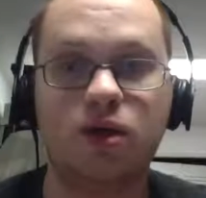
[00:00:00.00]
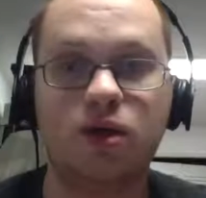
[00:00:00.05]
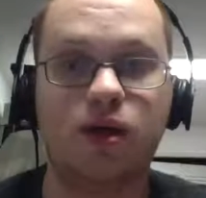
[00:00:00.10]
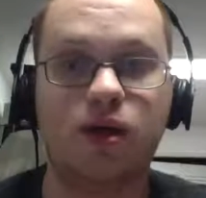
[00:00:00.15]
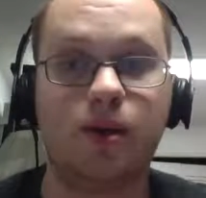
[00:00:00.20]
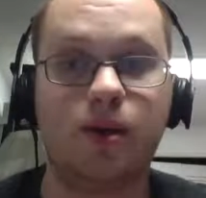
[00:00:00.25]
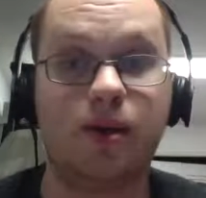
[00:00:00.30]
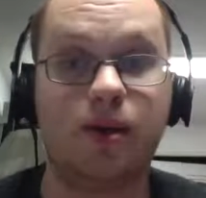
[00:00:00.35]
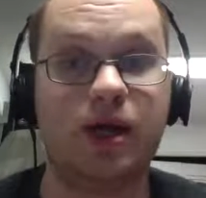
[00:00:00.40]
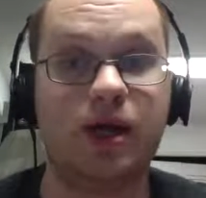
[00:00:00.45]

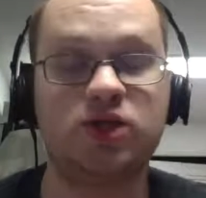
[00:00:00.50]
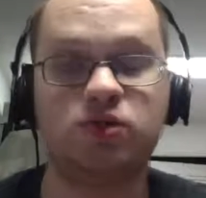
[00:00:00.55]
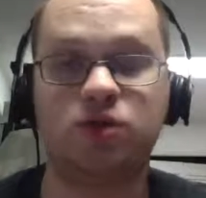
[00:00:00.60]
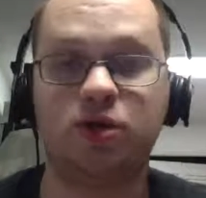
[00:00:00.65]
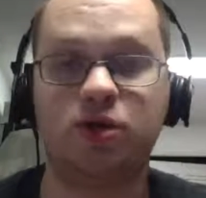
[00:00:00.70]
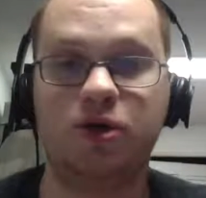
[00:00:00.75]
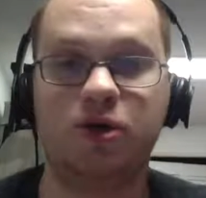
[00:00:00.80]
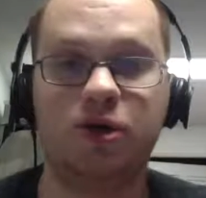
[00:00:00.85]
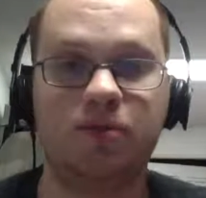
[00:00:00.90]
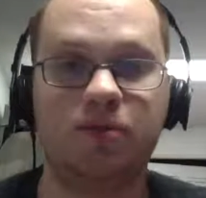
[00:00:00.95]
And the Nats
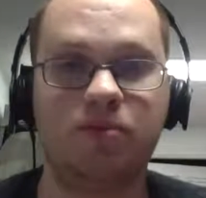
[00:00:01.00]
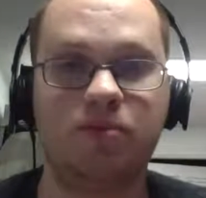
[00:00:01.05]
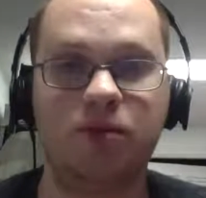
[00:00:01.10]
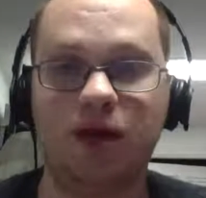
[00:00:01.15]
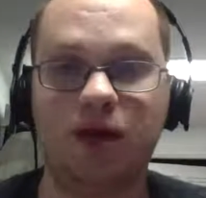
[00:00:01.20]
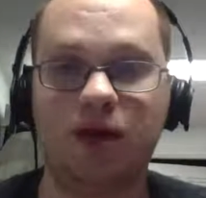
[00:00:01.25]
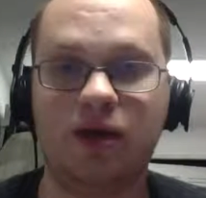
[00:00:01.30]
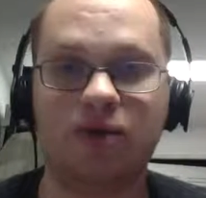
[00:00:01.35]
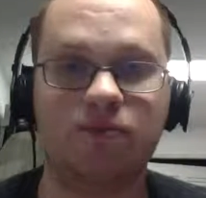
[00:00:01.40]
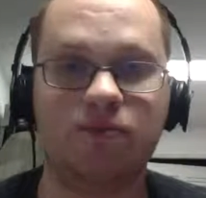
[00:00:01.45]
really are
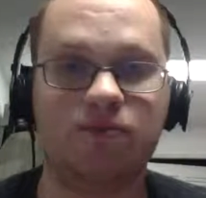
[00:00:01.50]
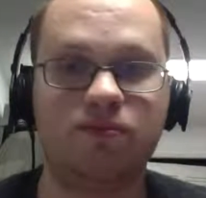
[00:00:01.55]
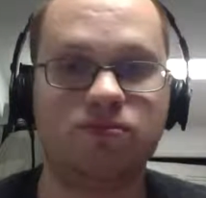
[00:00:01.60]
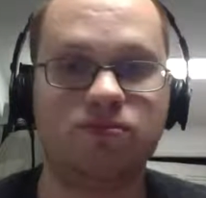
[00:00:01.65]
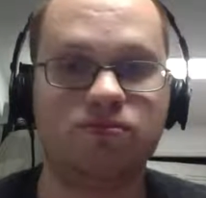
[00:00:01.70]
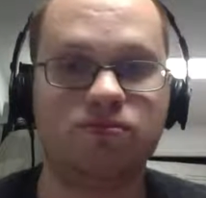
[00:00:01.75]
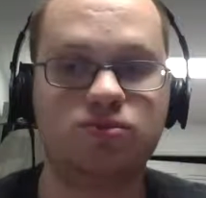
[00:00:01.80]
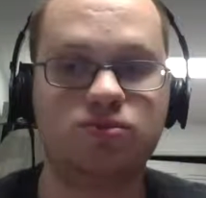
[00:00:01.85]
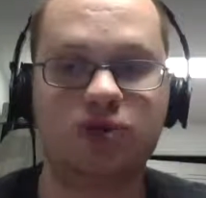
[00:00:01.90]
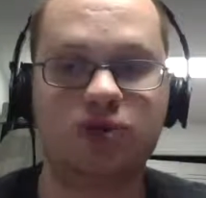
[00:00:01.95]
playing
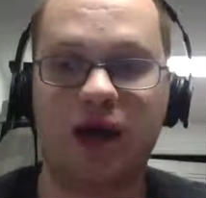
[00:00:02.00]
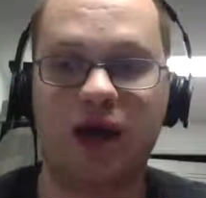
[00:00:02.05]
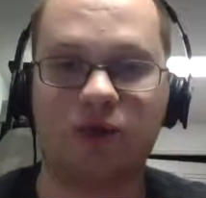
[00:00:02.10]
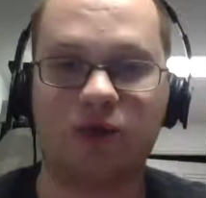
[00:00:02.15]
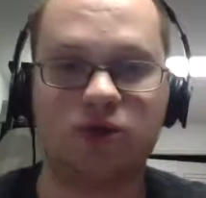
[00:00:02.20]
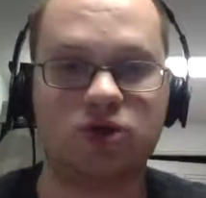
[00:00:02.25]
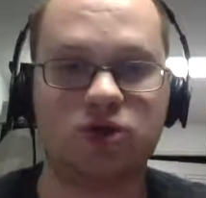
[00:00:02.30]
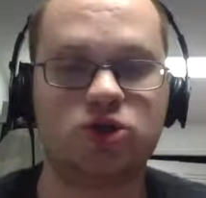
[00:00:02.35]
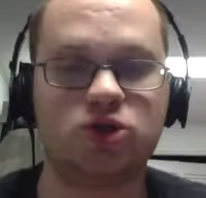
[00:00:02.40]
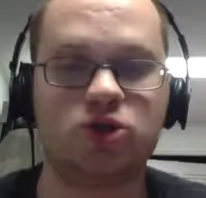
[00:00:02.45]
out
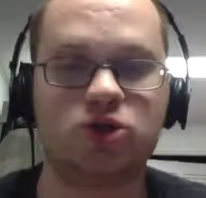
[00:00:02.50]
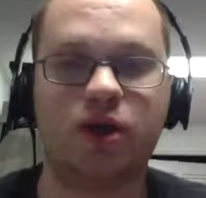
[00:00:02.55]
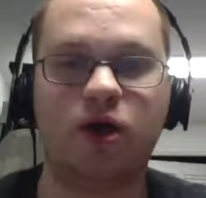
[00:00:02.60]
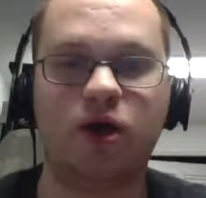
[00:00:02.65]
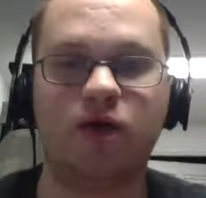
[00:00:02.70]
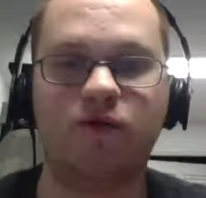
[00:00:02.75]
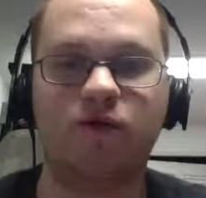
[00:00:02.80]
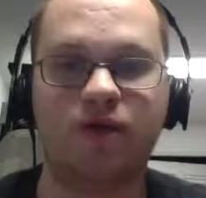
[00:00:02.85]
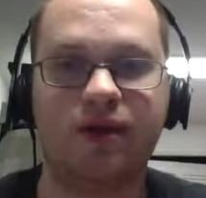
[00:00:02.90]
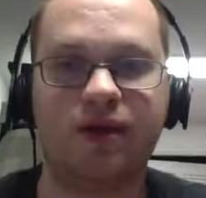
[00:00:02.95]
the string
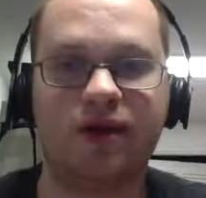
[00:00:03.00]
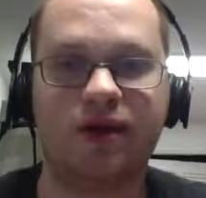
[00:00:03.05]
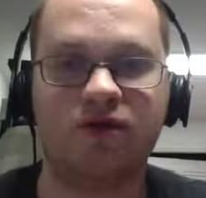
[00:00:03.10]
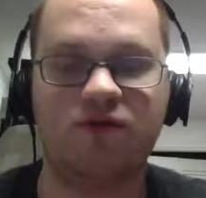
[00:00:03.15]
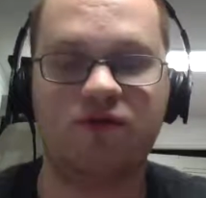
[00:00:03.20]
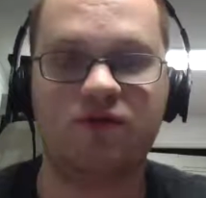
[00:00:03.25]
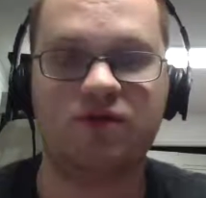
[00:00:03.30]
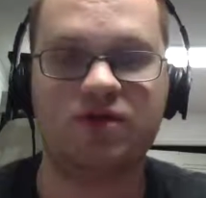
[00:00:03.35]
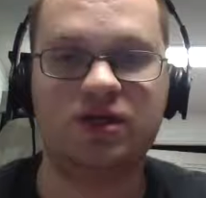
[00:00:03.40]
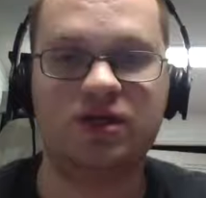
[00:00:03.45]
over the last
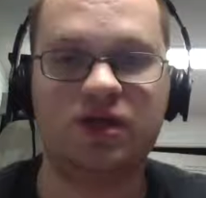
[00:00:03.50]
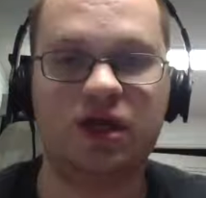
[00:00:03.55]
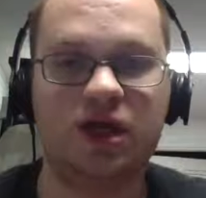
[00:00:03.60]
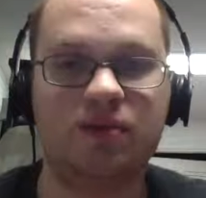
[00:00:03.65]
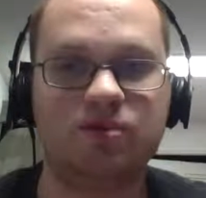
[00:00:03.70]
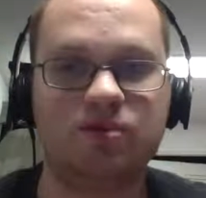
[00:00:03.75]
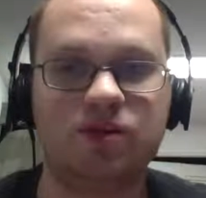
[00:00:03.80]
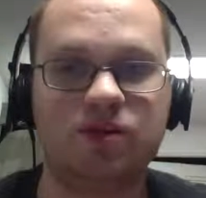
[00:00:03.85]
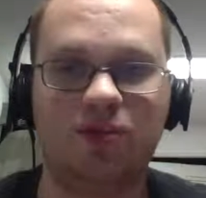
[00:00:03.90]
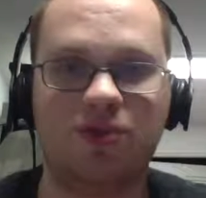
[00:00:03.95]
15
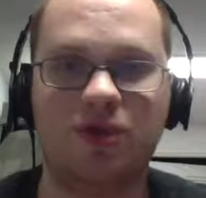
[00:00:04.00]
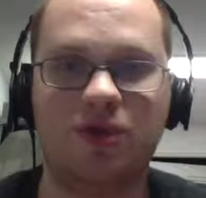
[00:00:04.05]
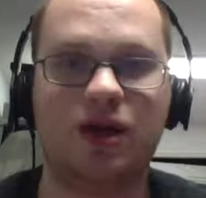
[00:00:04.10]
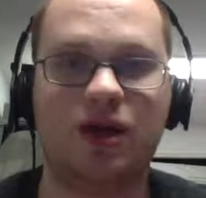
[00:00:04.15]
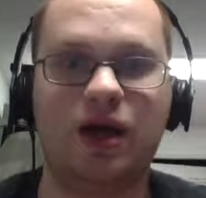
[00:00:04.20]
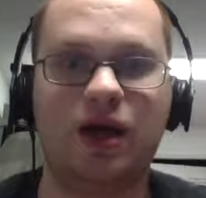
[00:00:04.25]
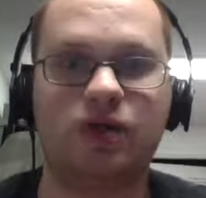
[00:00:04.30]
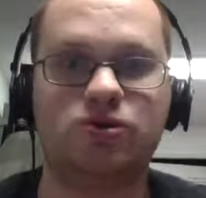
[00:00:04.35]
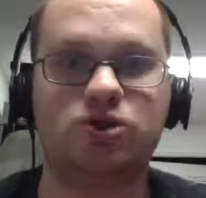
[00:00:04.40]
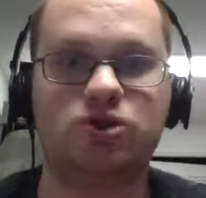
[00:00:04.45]
games, I think,
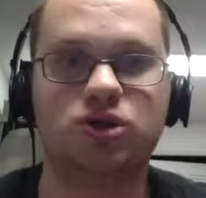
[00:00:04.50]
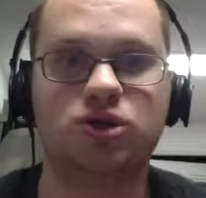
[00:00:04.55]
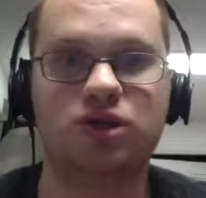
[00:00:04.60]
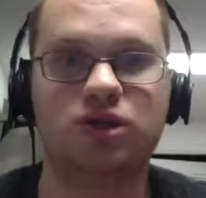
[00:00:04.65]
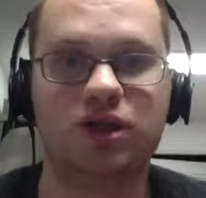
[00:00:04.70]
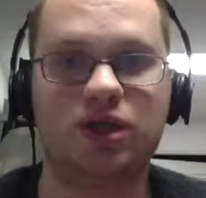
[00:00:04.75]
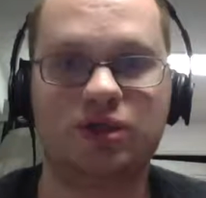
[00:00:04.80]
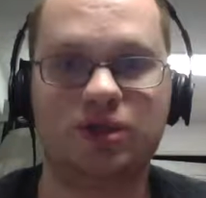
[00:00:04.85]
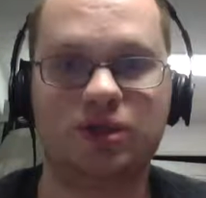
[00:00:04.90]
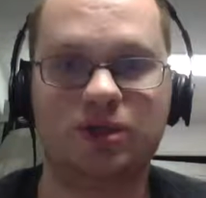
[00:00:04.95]
now, just to
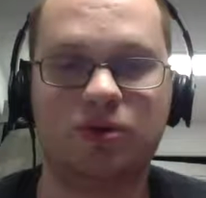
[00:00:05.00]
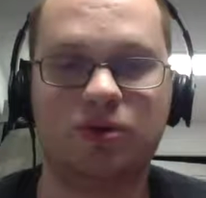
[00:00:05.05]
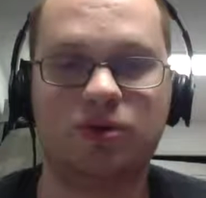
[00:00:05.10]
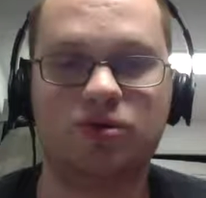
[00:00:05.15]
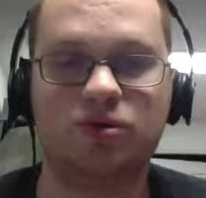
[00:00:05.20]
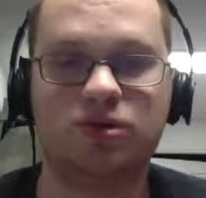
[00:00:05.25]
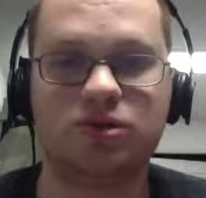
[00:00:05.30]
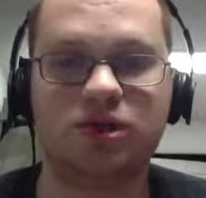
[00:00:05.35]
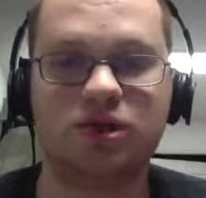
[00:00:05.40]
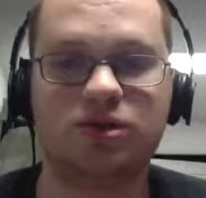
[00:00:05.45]
get to the
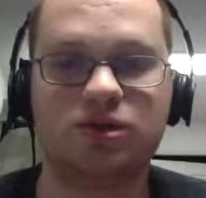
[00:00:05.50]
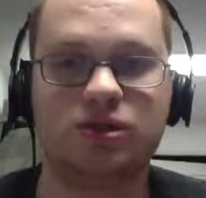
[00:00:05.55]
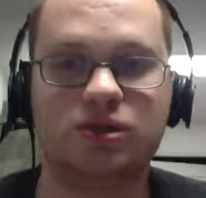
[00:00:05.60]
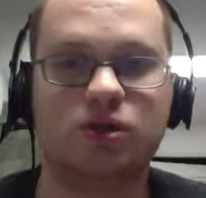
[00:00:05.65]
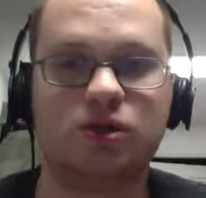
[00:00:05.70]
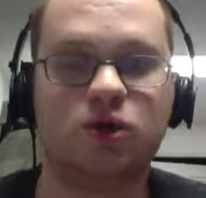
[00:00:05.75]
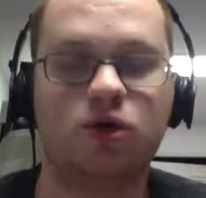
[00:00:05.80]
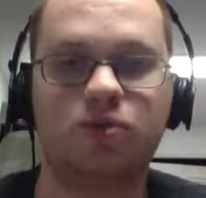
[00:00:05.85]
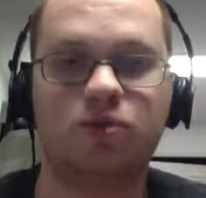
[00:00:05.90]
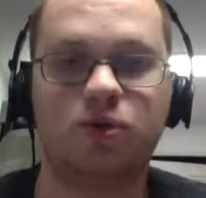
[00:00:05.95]
postseason and
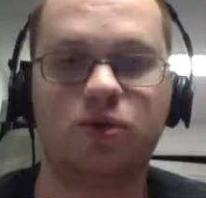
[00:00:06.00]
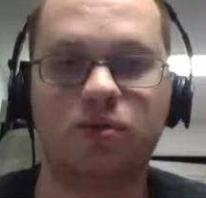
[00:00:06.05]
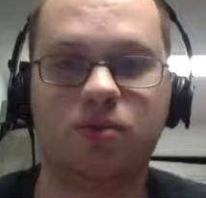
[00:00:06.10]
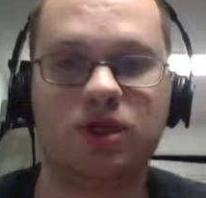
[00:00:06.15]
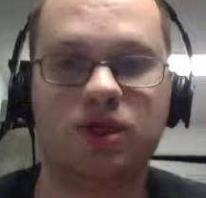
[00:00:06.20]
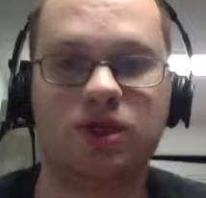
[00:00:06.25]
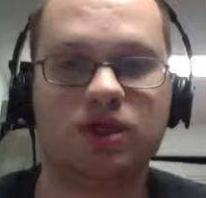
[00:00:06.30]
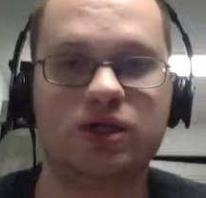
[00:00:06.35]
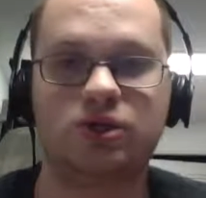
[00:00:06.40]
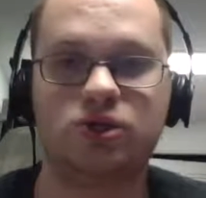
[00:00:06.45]
hope nobody
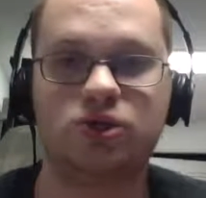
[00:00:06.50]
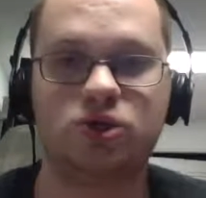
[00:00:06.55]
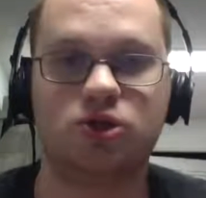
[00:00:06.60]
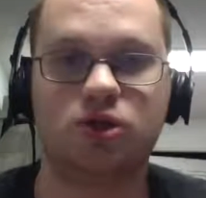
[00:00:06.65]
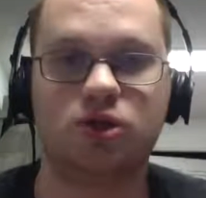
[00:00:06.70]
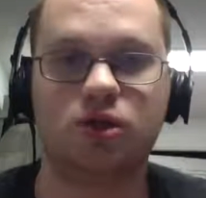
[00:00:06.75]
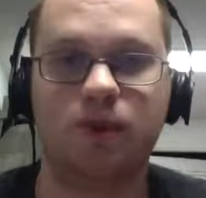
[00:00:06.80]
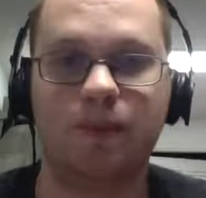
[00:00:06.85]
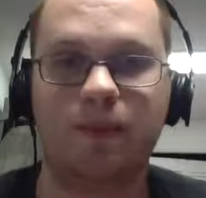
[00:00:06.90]
gets injured.